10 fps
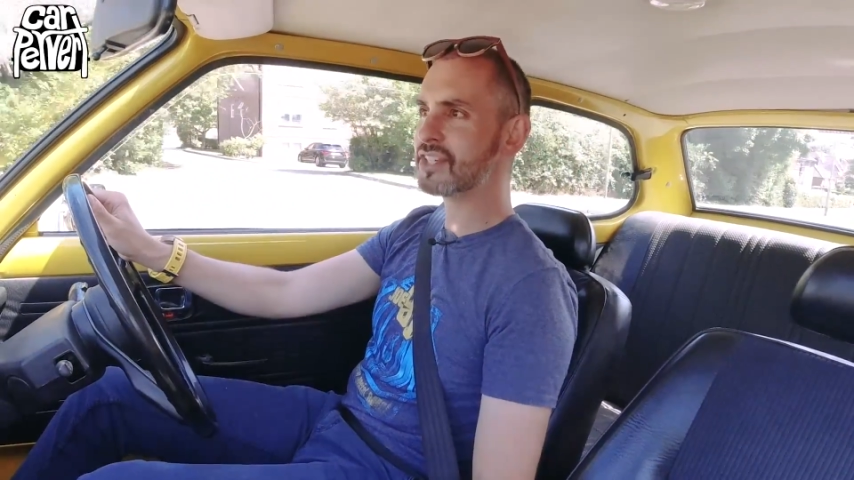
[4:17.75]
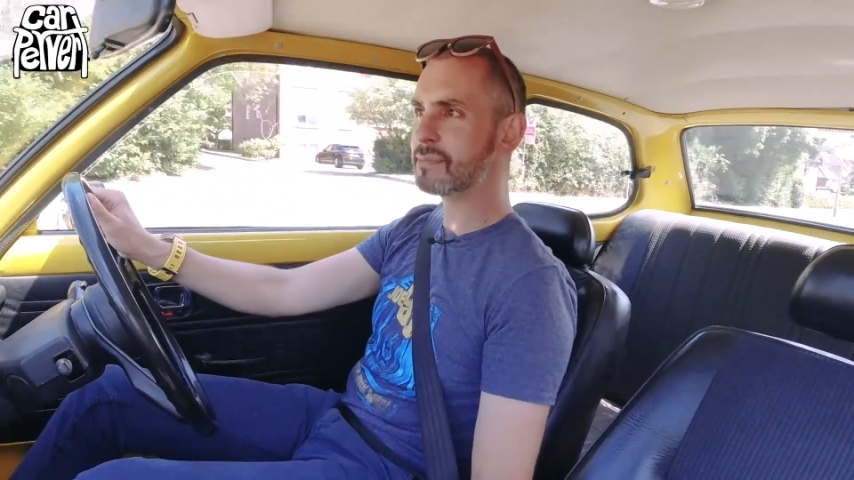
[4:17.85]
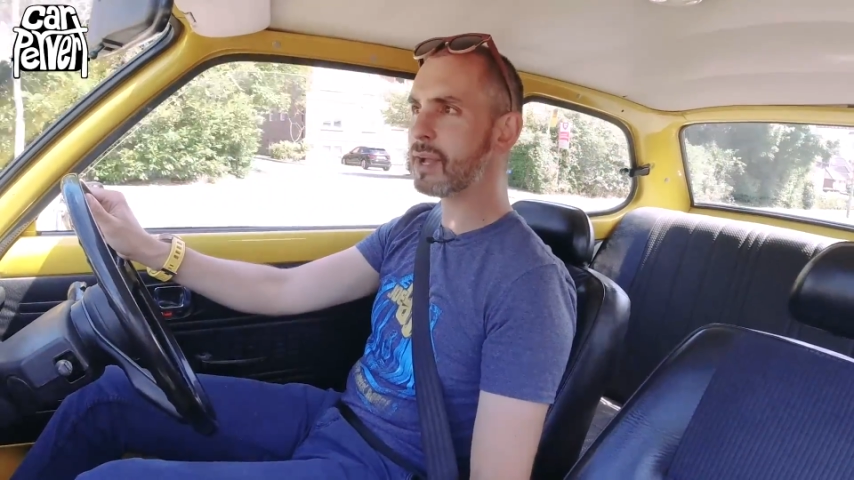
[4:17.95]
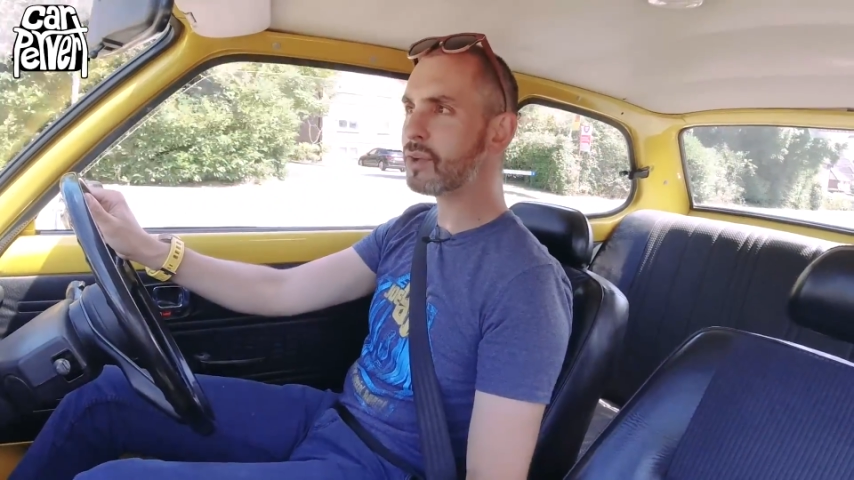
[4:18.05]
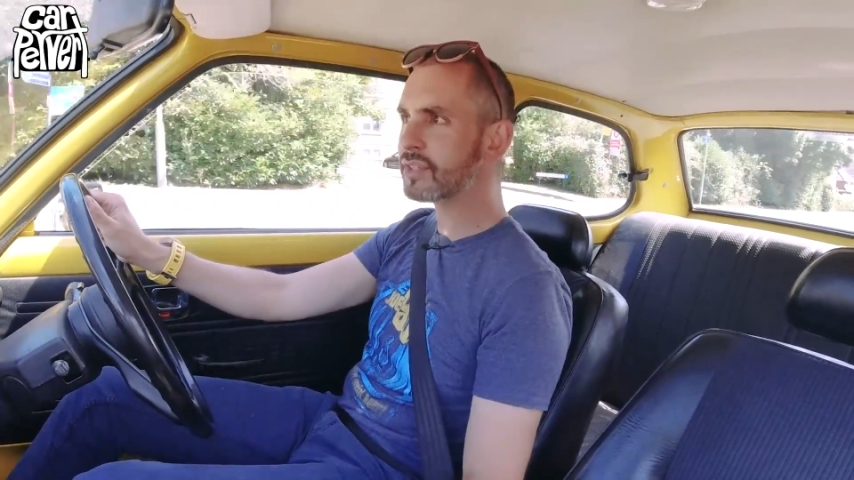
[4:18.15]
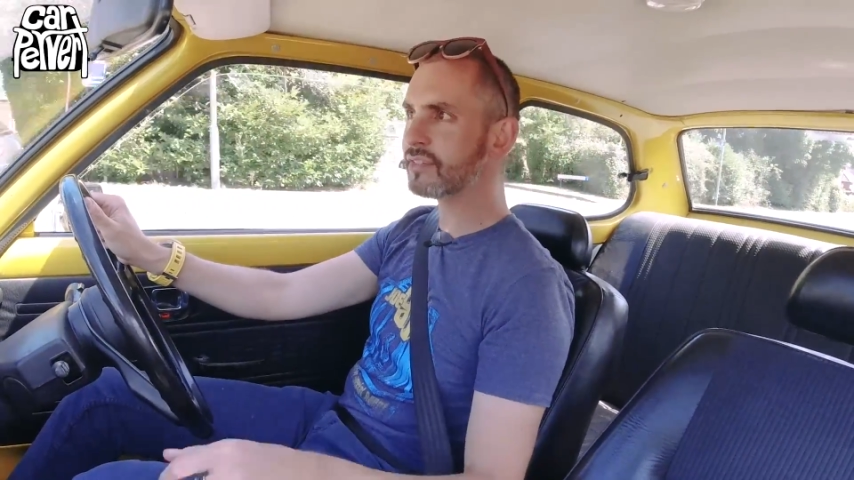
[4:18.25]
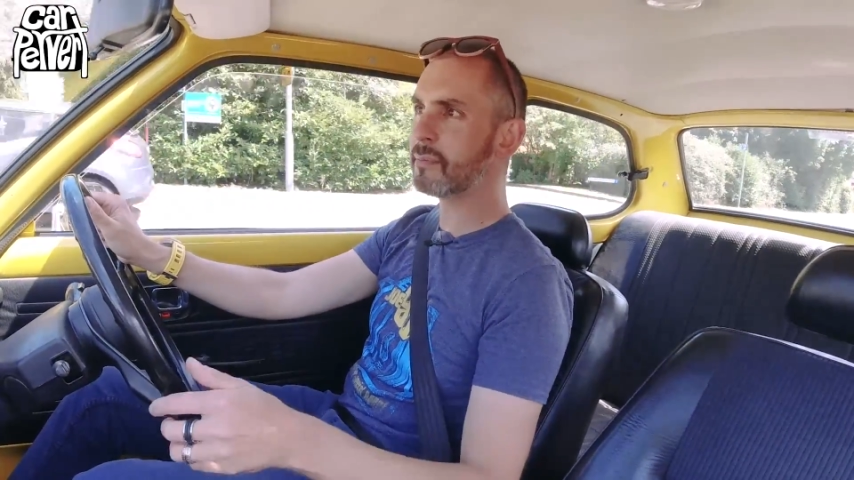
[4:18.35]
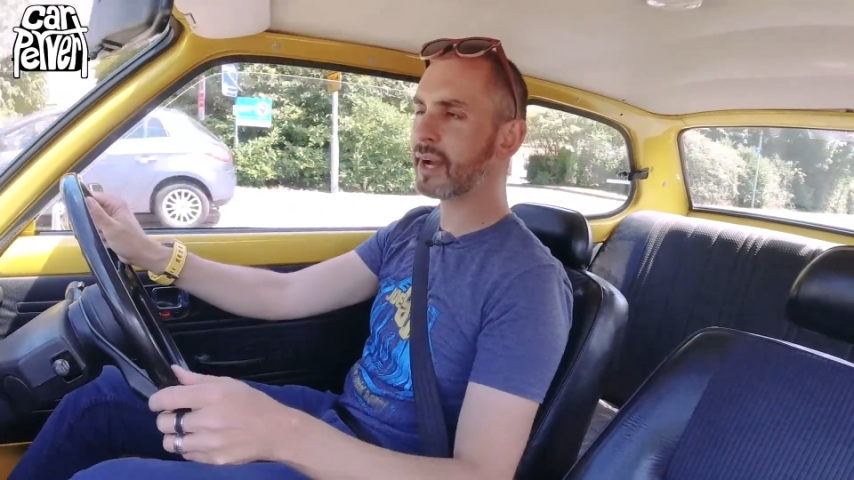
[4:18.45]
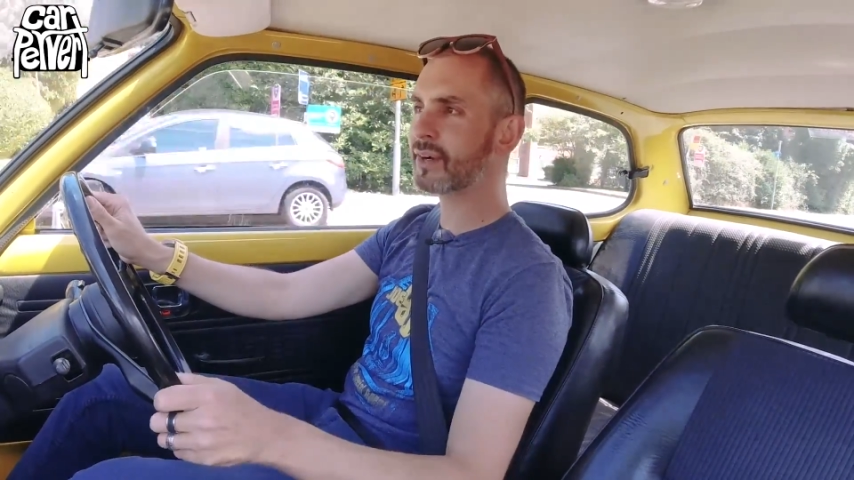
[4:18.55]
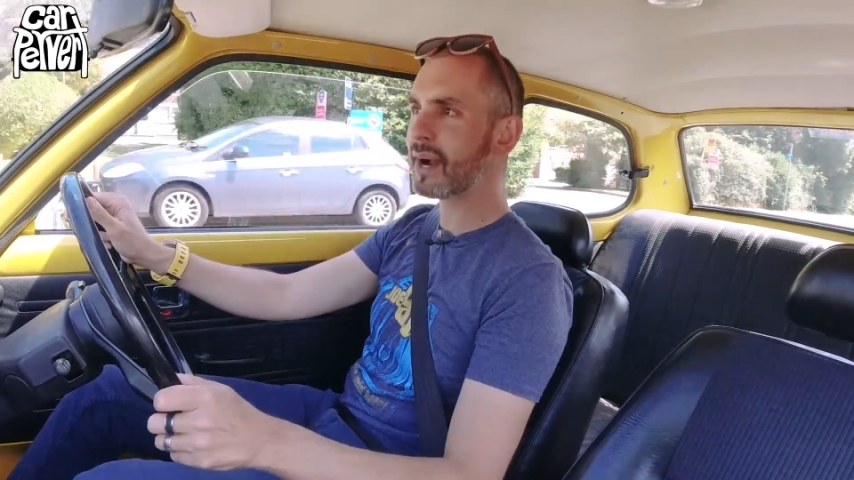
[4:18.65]
smells of
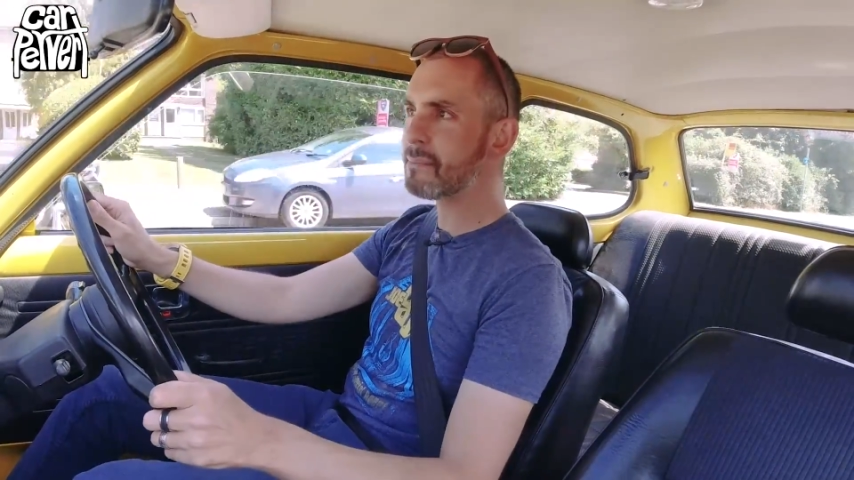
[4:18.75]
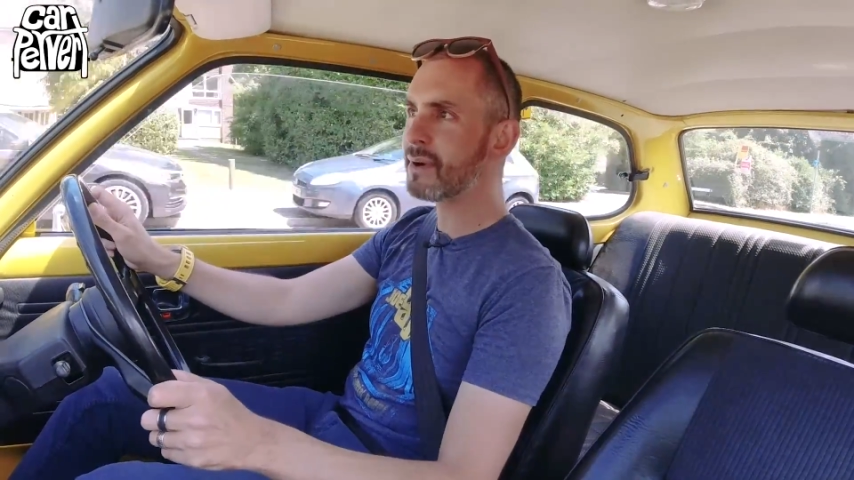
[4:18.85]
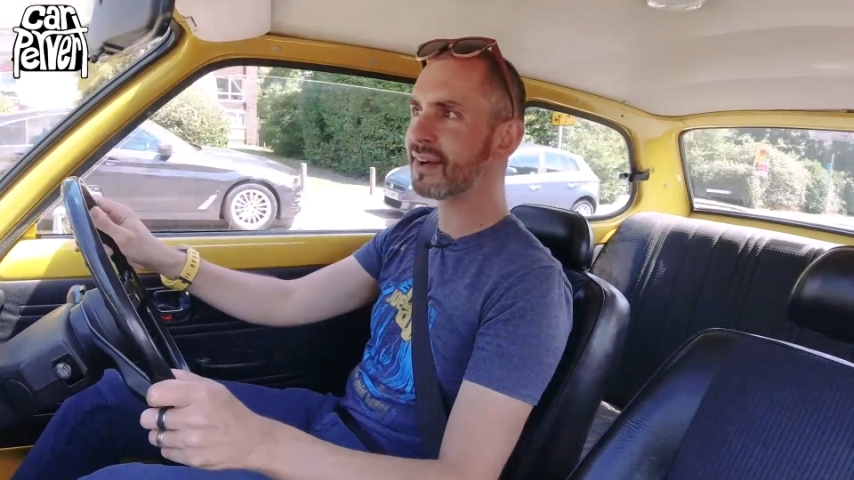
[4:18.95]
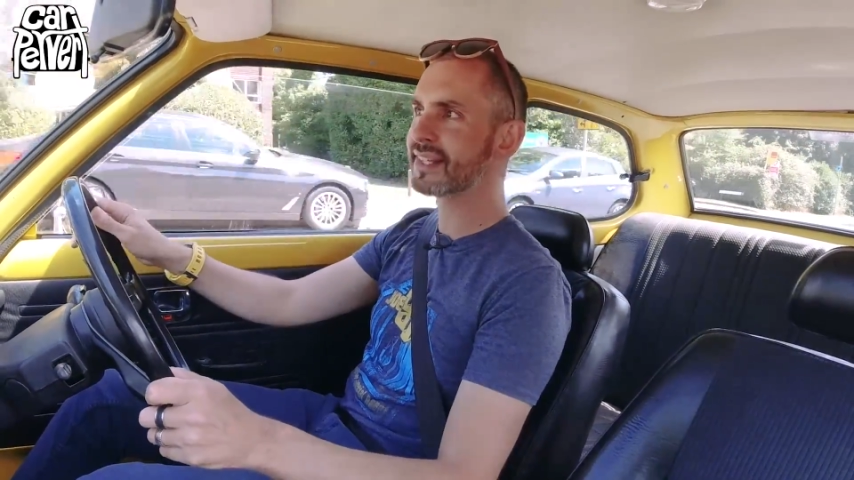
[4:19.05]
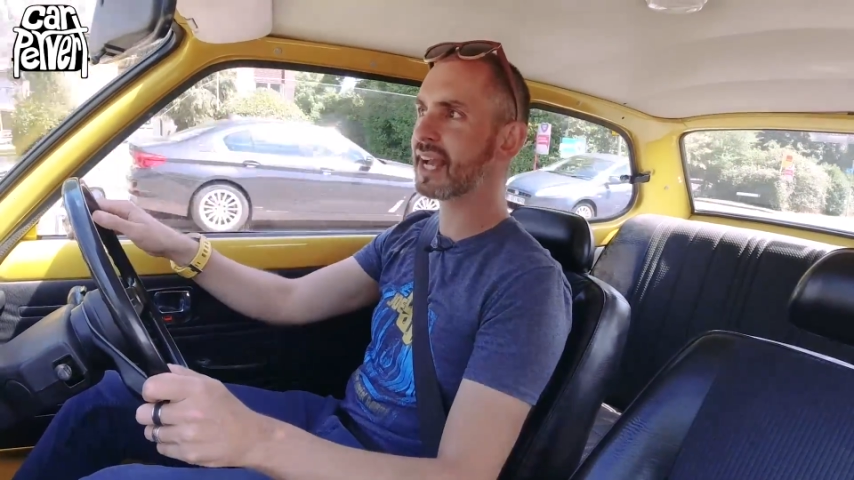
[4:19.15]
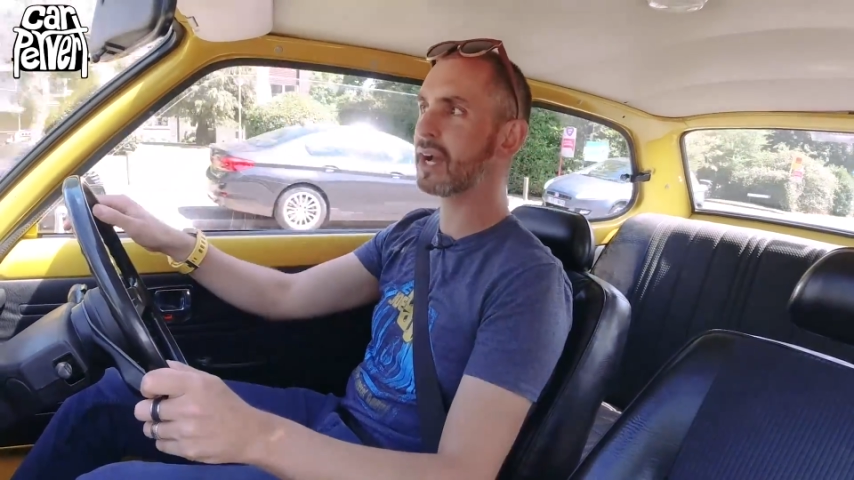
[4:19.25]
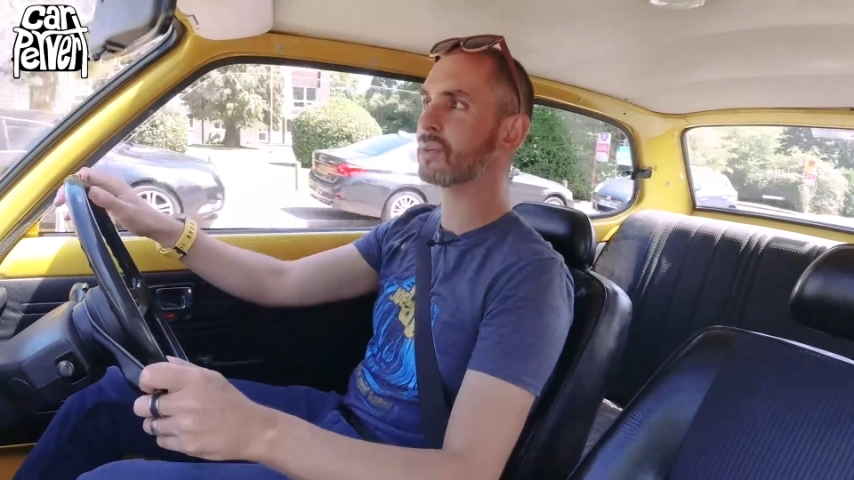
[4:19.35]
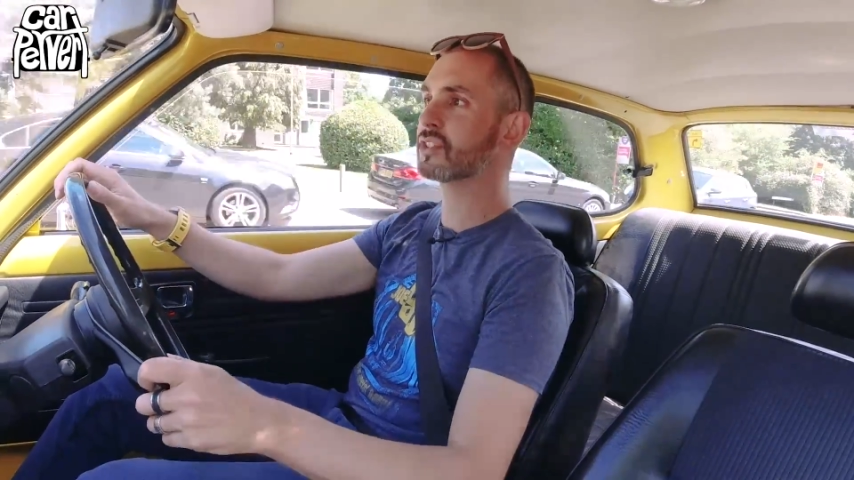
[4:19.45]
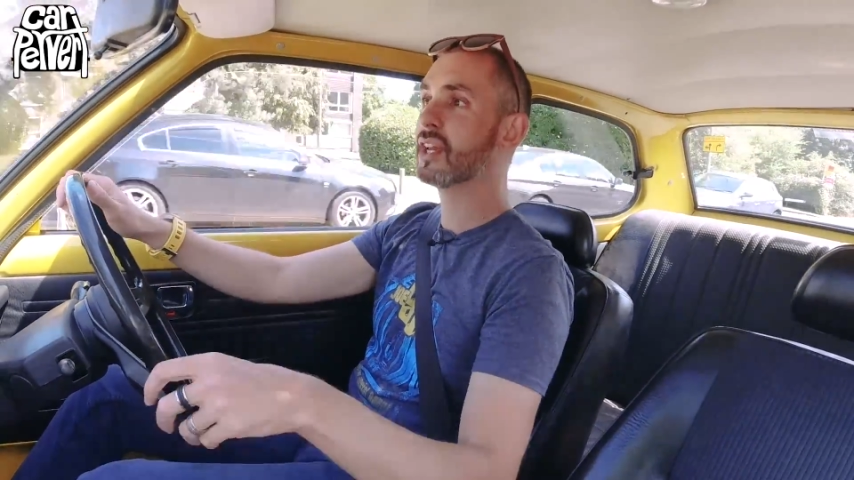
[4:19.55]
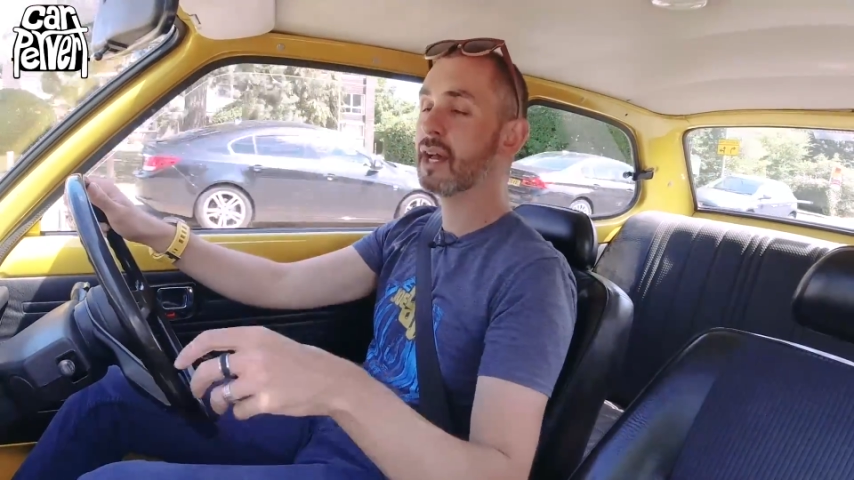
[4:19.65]
my grandma's house,